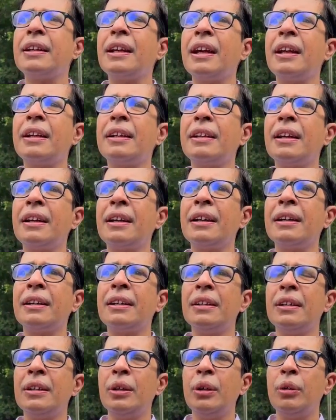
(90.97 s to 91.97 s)
And uh,
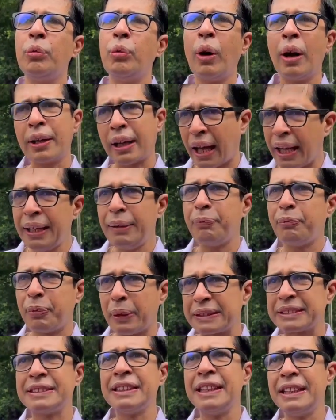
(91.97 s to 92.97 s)
what I
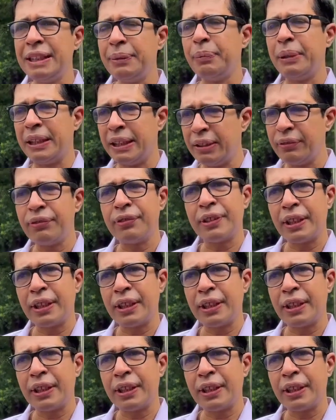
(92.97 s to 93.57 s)
personally believe,